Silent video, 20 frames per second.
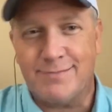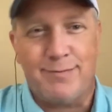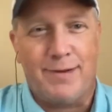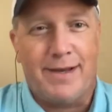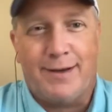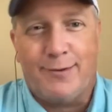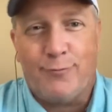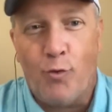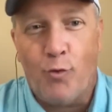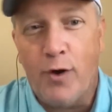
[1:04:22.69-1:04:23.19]

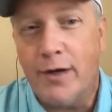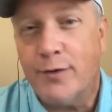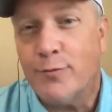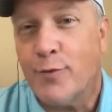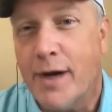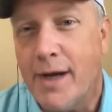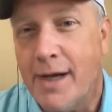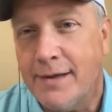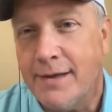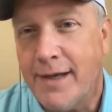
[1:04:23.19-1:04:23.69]
like one
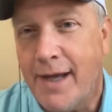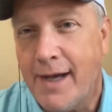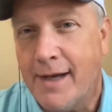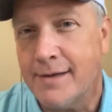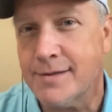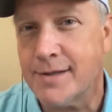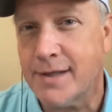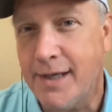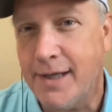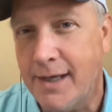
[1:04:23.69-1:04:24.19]

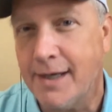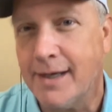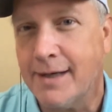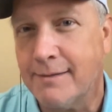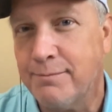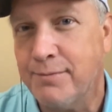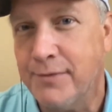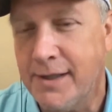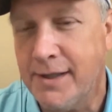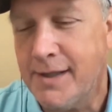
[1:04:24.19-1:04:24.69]
roundhouse kick,
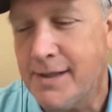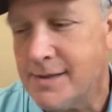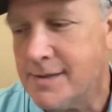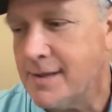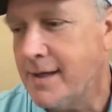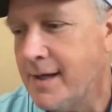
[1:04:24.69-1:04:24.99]
please. You